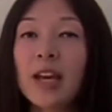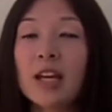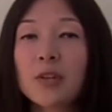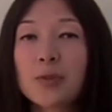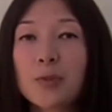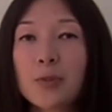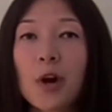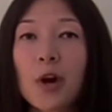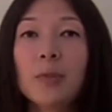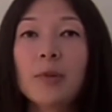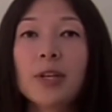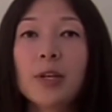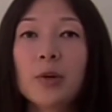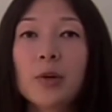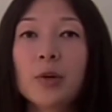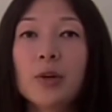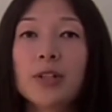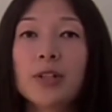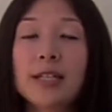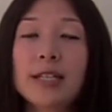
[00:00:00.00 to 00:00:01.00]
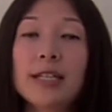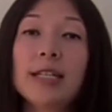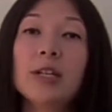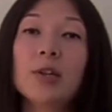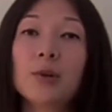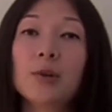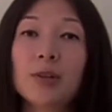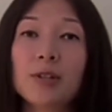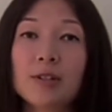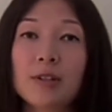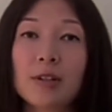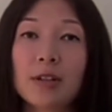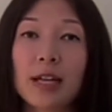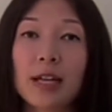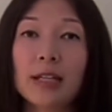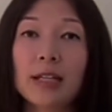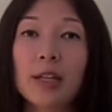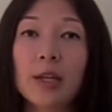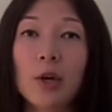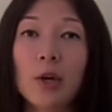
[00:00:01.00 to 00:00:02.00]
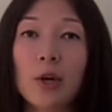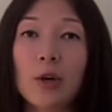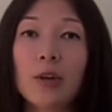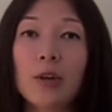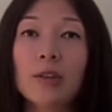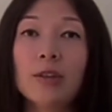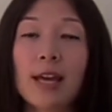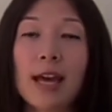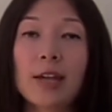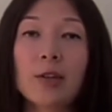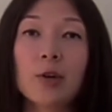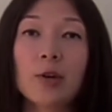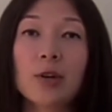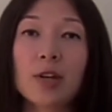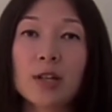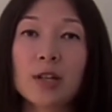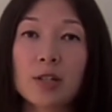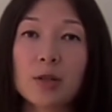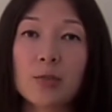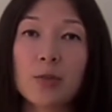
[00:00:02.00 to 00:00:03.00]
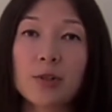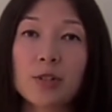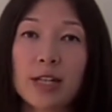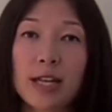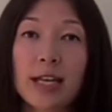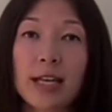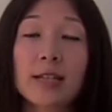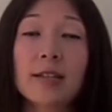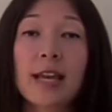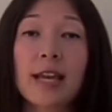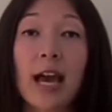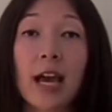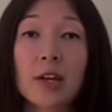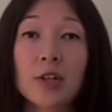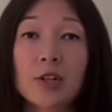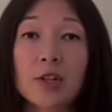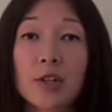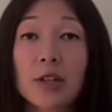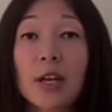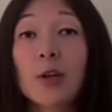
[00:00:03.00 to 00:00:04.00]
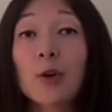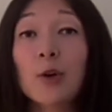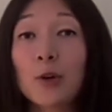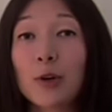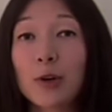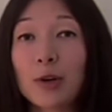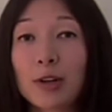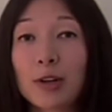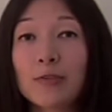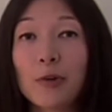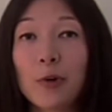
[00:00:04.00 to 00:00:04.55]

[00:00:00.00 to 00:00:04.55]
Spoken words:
it's probably going to decrease the likelihood that your customer takes the action that you're looking